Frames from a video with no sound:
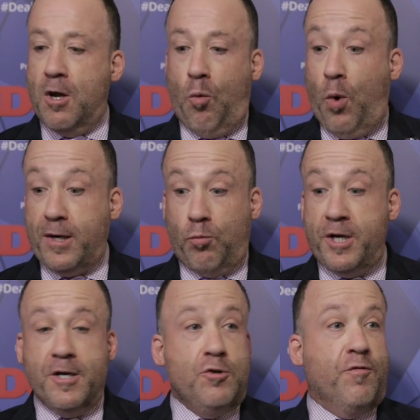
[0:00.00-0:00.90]
What, what
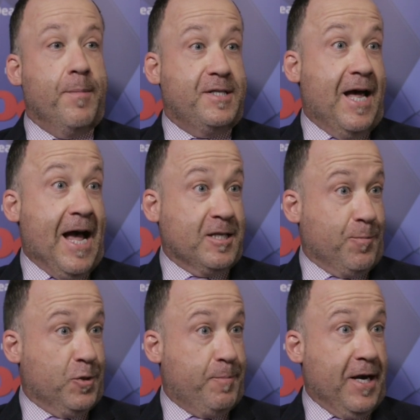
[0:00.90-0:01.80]
are you going to do from a tax
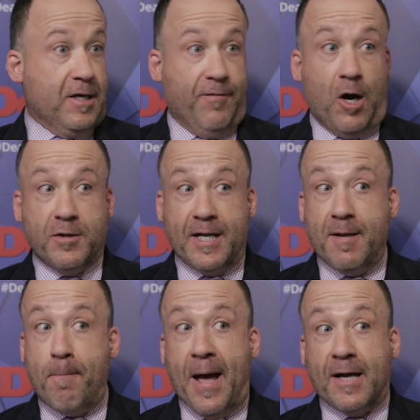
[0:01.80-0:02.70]
perspective? How does that
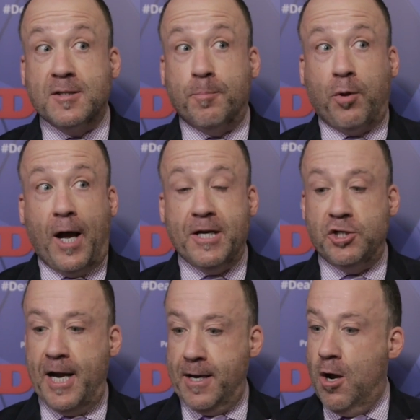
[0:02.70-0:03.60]
impact supply
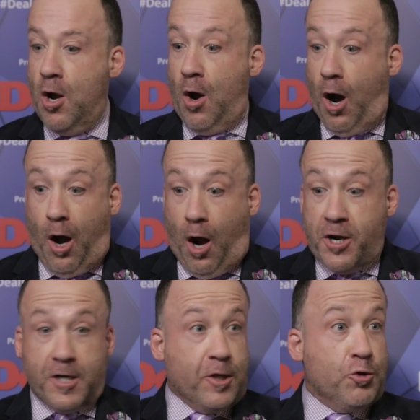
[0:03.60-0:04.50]
chain? How are
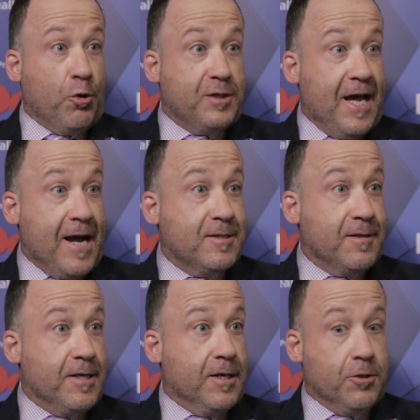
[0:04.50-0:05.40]
you going to control tax
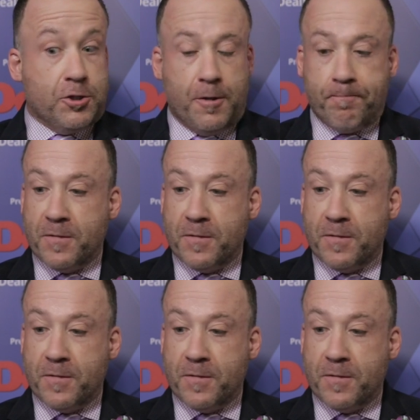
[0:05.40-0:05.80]
leakage?